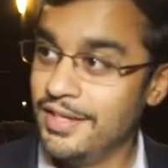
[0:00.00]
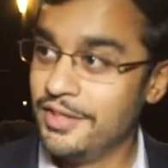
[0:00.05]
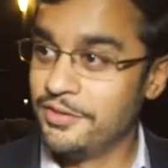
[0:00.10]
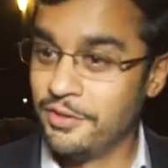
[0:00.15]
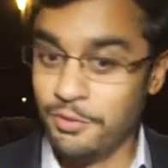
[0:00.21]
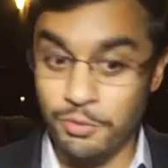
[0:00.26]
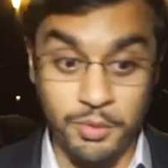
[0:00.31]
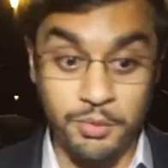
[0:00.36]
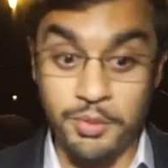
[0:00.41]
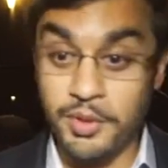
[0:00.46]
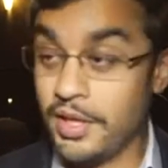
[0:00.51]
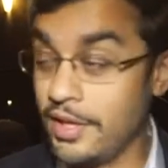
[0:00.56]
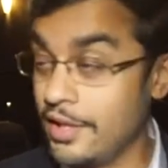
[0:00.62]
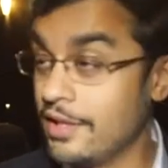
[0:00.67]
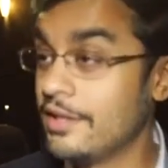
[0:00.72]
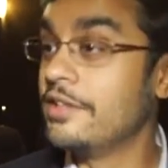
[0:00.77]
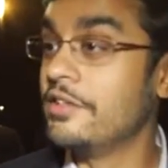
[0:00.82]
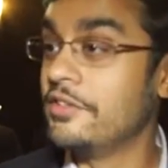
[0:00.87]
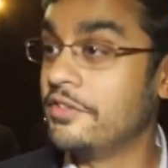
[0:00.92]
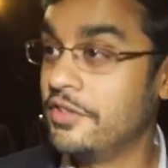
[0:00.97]
So we're
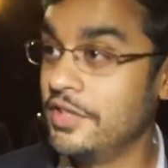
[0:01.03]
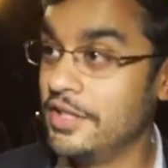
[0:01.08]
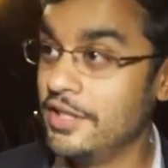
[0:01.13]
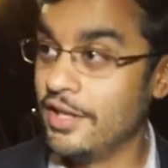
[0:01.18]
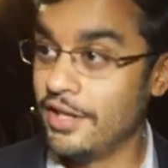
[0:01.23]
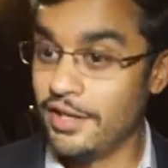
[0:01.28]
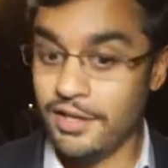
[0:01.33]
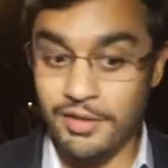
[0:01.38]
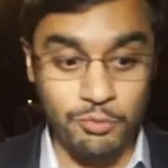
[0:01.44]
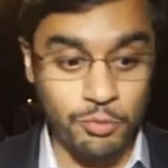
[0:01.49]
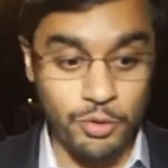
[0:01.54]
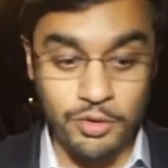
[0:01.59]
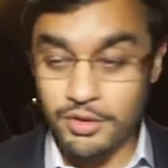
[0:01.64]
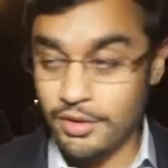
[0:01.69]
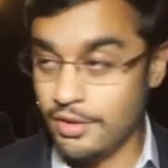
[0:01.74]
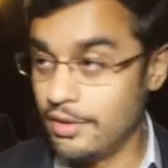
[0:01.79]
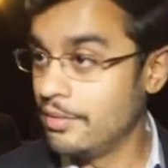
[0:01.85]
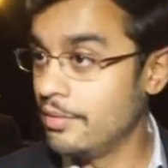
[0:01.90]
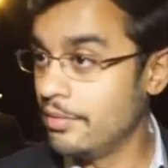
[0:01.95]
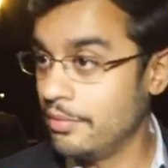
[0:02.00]
beginning to see that,
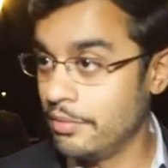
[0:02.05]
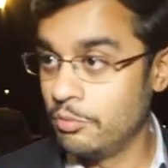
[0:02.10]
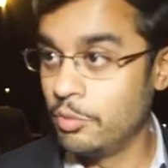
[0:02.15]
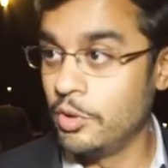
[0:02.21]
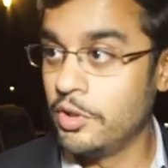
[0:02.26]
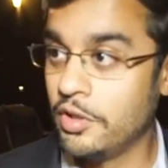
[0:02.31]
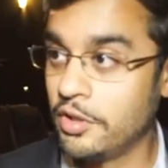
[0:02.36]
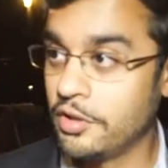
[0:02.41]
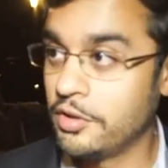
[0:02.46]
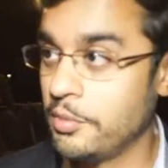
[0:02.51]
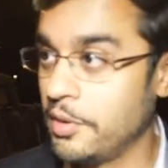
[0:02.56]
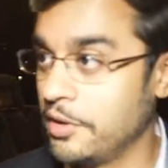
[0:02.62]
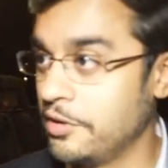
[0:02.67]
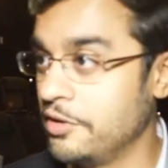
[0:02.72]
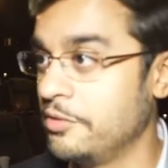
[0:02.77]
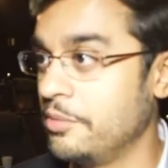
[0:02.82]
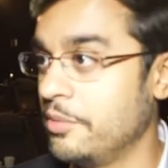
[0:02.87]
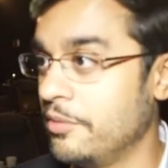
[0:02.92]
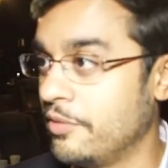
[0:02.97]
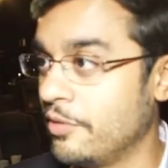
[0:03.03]
whether, and we talked about
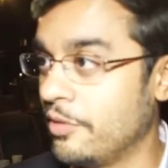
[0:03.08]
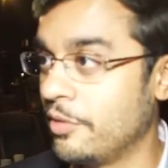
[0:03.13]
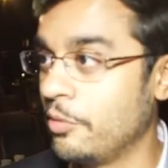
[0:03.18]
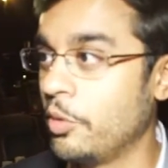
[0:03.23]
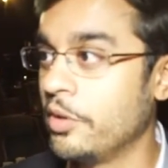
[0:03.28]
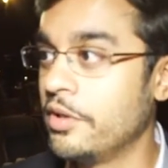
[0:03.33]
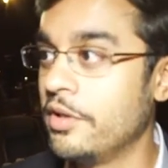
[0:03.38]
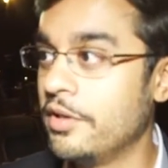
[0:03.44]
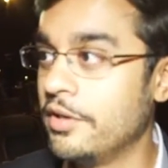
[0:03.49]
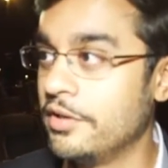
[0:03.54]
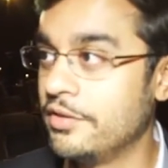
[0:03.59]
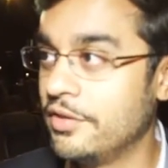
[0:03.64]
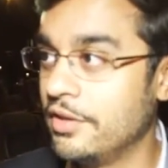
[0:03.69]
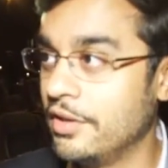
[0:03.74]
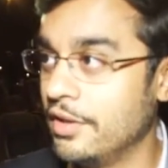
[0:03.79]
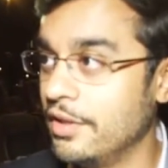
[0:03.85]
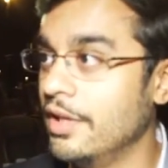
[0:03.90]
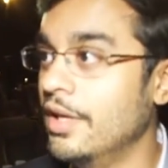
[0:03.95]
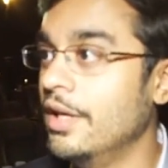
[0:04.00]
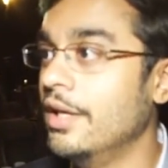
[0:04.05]
this before, whether it's
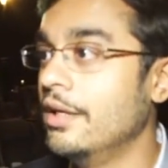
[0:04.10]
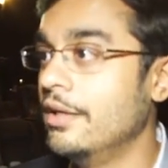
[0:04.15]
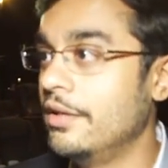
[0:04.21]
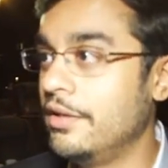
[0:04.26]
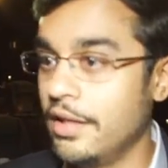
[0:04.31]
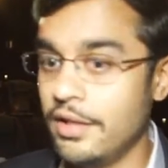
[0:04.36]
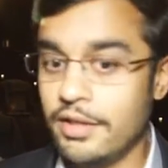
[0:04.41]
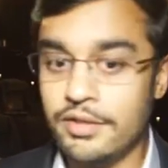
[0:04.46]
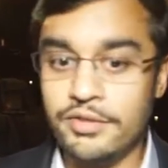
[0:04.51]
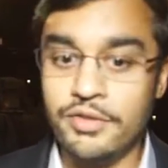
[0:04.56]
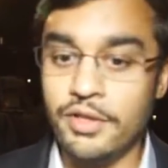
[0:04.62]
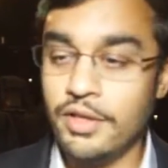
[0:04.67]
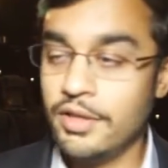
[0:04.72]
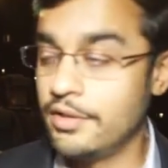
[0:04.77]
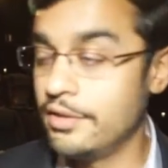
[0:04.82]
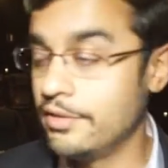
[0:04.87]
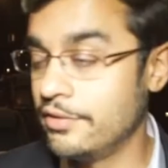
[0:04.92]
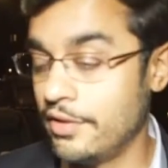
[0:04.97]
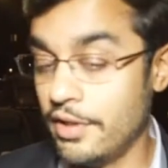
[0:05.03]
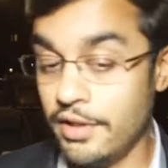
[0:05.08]
a data
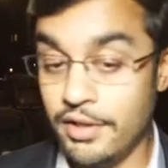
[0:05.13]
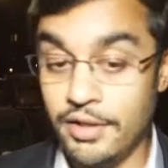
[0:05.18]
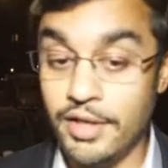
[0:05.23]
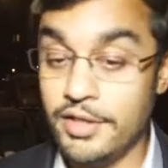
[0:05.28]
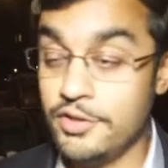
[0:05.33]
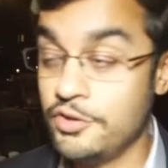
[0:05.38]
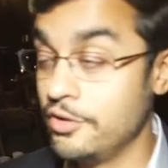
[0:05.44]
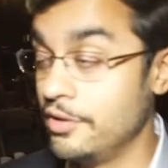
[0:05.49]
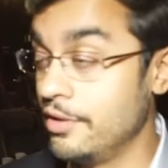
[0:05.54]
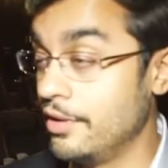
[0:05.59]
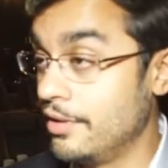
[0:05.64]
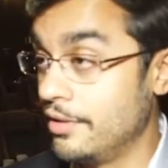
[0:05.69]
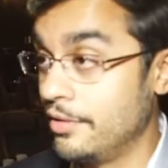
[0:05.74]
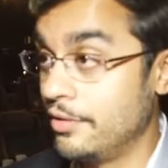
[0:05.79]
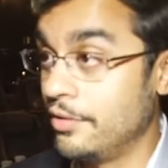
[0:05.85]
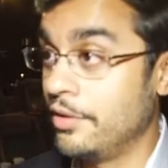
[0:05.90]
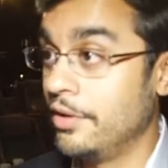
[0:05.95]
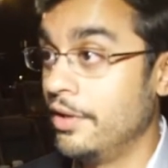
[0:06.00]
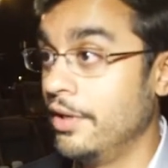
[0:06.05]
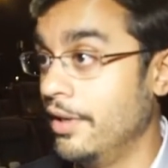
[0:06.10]
scientist, data engineer,
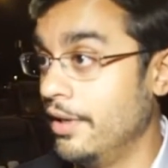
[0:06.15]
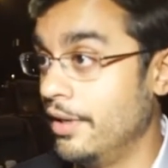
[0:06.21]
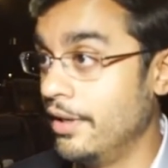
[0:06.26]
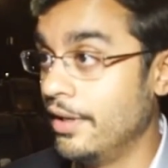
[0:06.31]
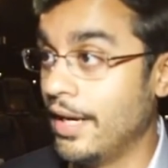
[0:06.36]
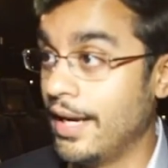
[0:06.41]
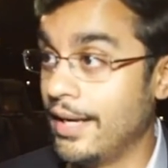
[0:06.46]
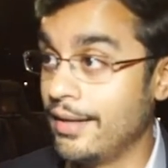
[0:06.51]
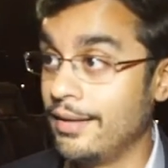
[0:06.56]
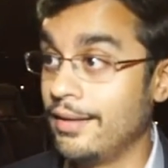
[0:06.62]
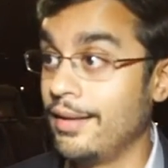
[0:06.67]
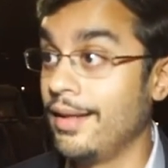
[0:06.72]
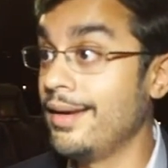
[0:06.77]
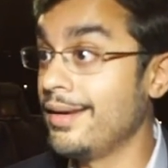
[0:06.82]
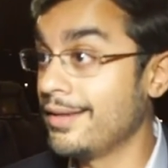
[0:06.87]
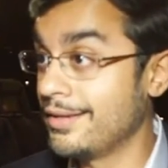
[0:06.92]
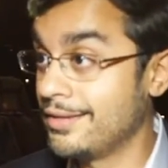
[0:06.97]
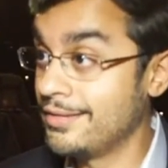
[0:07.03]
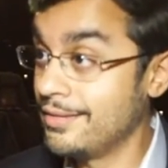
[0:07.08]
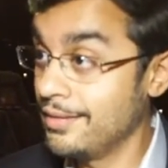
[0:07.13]
or a
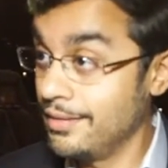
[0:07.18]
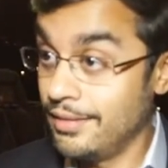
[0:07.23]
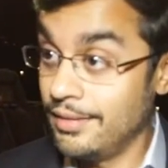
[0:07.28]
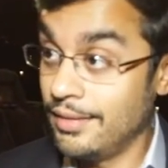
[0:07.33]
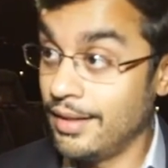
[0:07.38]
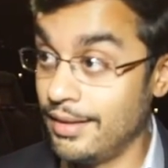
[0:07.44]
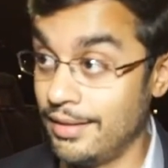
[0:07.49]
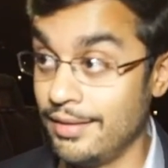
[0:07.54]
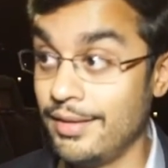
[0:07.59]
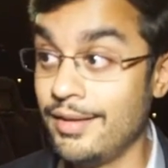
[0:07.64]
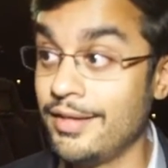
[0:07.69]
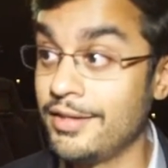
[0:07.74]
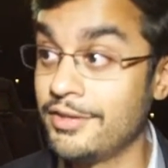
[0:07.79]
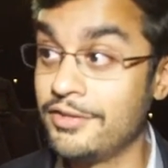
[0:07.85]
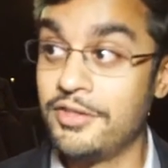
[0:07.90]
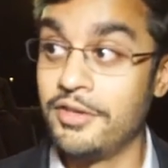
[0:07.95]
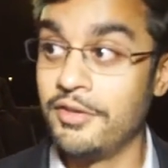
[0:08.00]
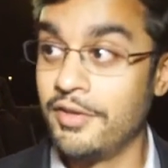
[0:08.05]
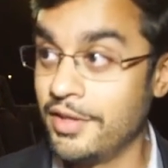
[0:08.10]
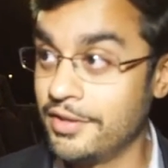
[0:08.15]
analytics
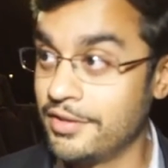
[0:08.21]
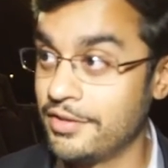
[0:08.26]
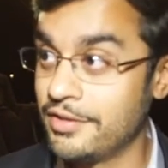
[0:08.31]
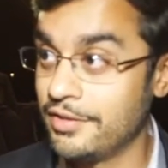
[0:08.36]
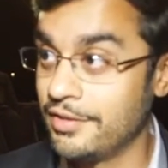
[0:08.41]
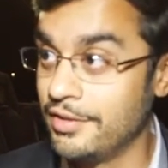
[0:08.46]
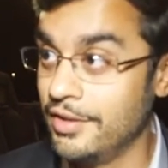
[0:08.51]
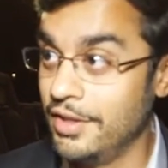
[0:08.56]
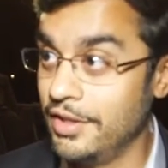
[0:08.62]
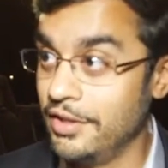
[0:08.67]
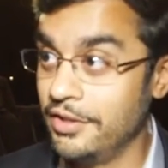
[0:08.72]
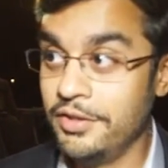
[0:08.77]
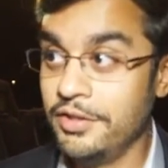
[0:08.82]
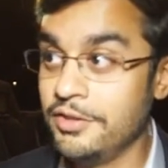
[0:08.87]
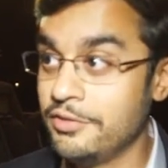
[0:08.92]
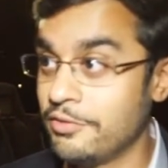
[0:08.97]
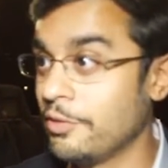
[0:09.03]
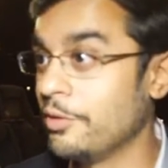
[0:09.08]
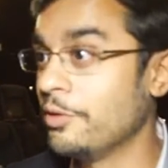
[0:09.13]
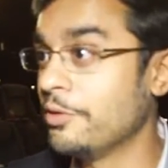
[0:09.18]
director, mm-hmm.
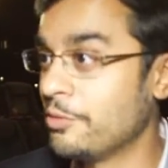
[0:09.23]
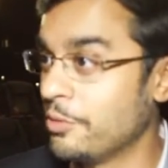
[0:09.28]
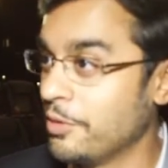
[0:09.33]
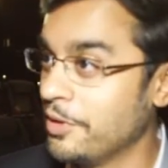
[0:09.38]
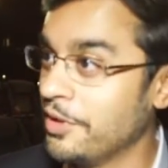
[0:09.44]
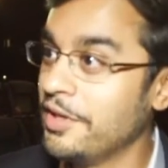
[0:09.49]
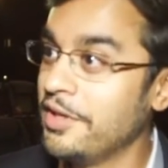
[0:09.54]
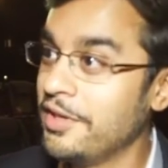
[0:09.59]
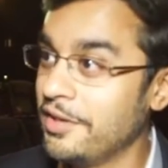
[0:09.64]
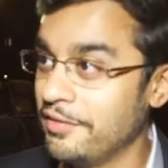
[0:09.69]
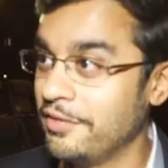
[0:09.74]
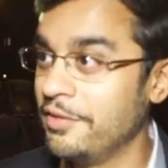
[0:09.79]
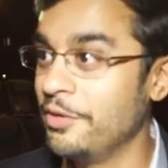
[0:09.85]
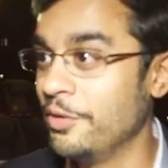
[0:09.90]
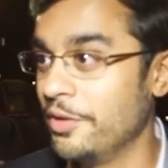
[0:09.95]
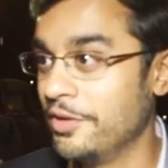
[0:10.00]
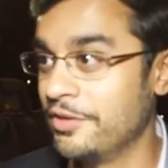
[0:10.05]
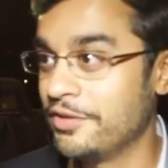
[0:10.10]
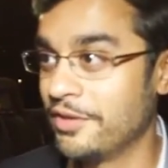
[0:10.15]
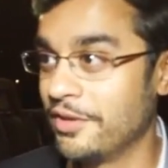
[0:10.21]
these roles weren't here a few
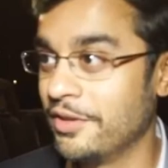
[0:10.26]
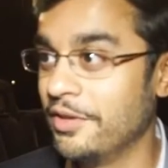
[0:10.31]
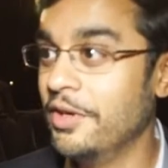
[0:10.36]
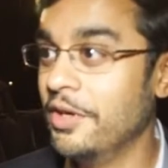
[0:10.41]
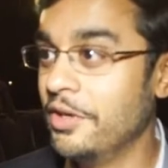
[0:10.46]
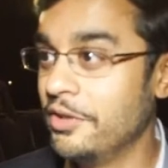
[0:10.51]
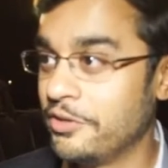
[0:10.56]
years ago.